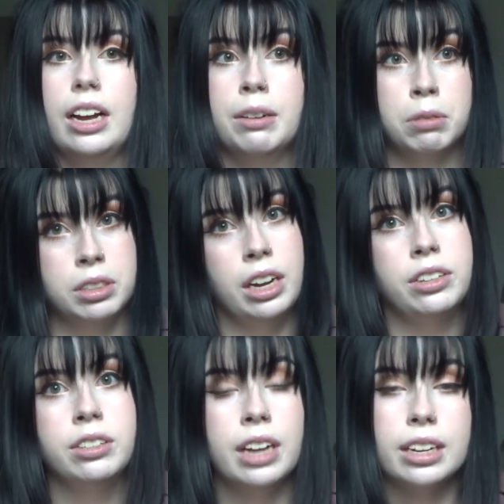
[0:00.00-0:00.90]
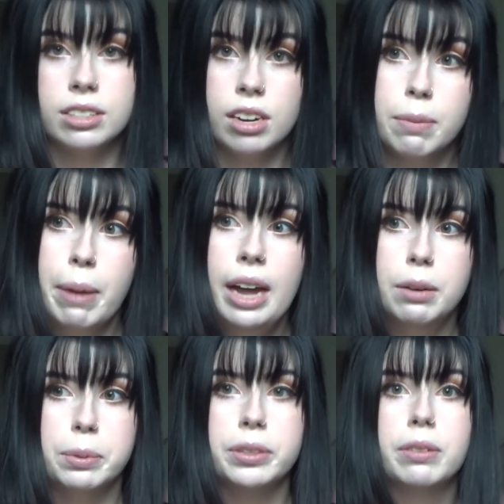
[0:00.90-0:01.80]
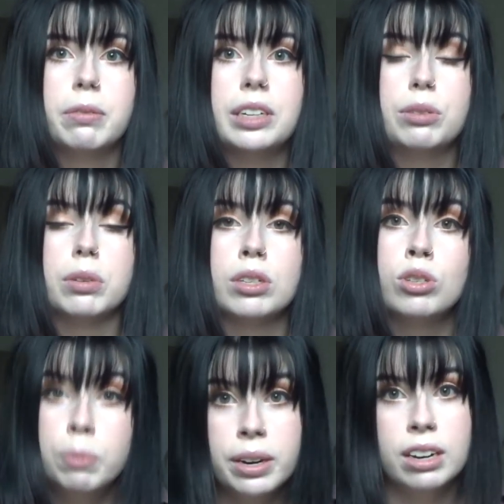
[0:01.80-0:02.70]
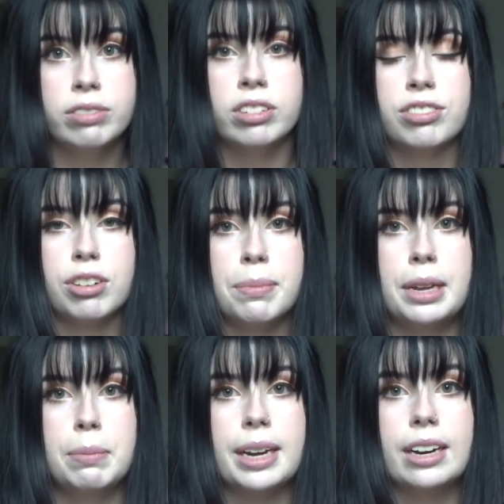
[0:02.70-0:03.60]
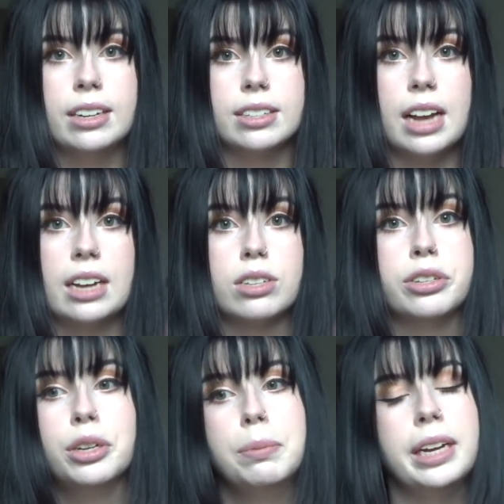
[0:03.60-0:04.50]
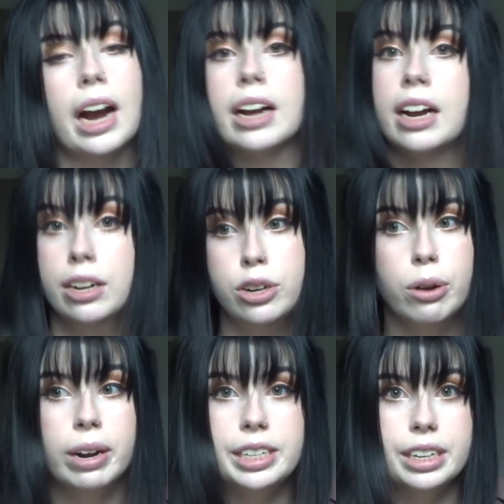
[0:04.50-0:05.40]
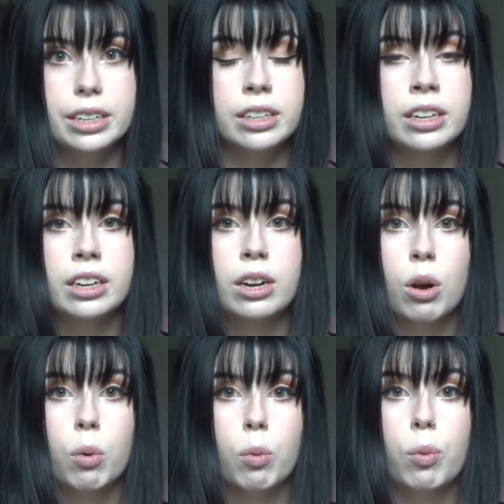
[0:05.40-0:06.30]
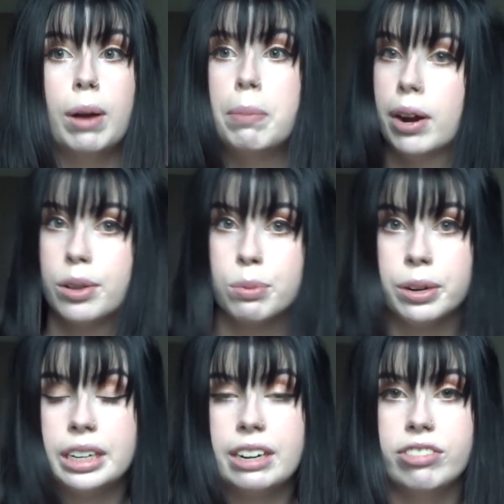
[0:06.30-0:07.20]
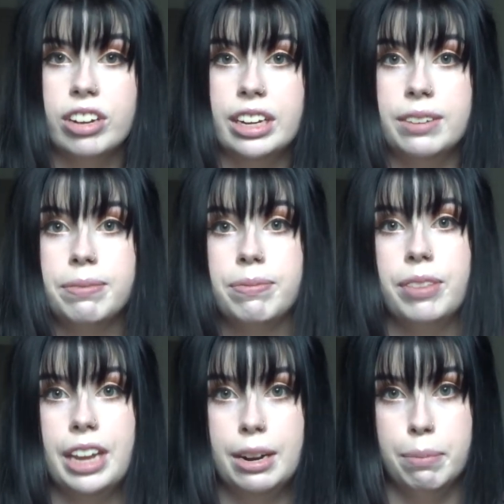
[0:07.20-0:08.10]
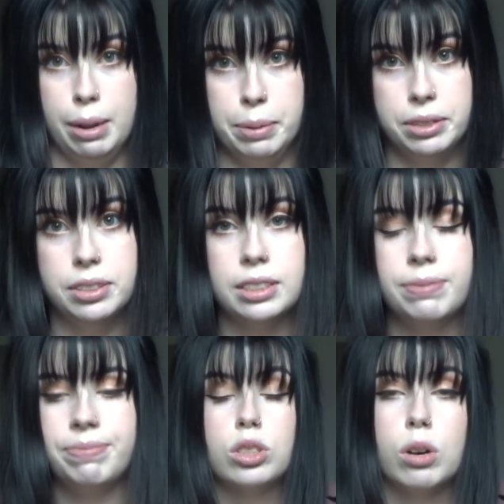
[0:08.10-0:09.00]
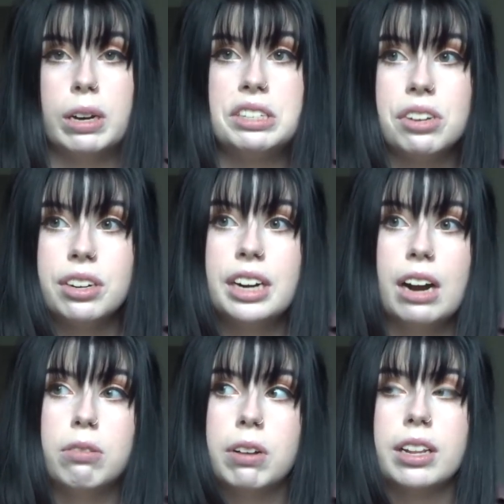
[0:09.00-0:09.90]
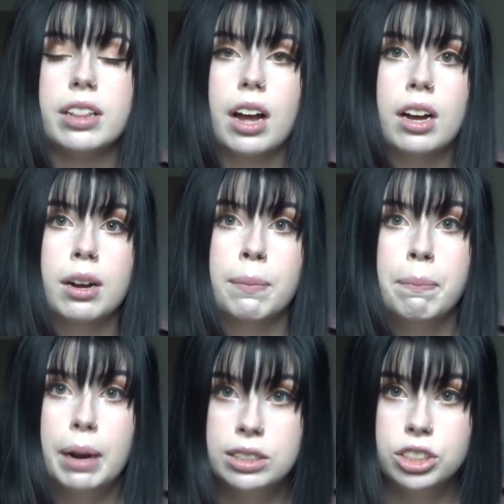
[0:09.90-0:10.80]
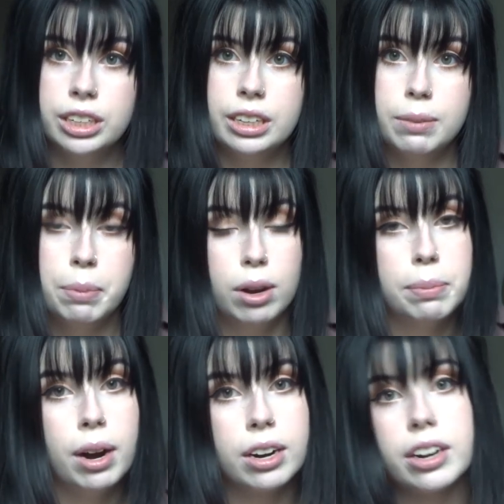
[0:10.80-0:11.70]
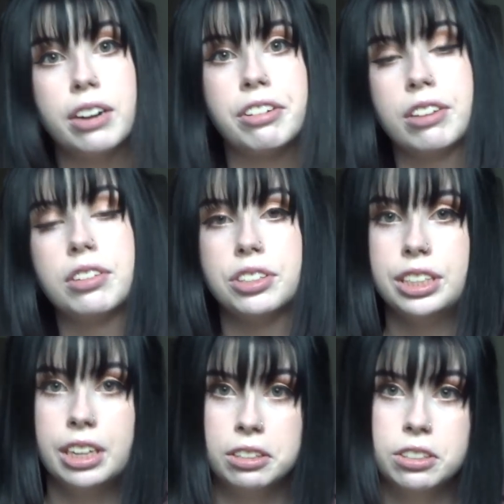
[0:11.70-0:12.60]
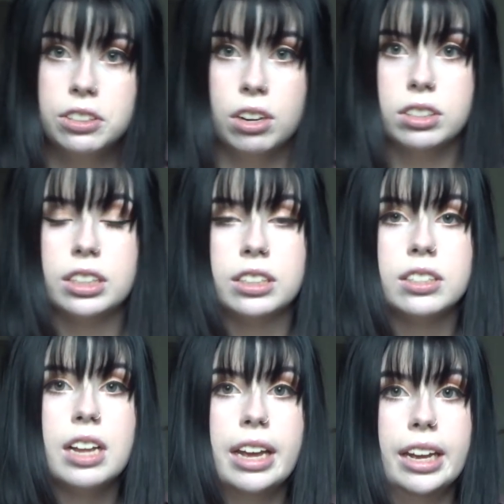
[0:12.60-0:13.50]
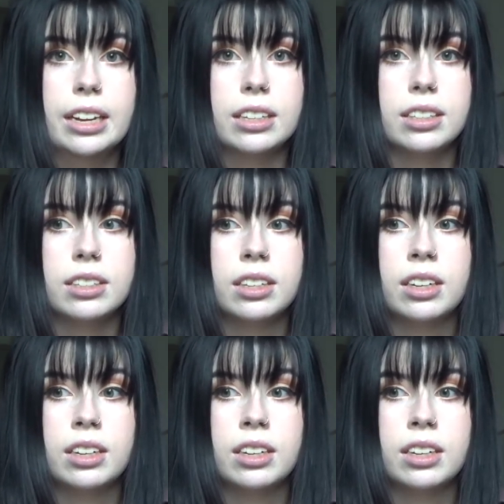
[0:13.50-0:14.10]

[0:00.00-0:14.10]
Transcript: it will tell you that it's not compatible, which was super helpful for me because as a newbie, I had no idea what parts were gonna fit in my build. So I started out with a budget ballpark around $1,300, and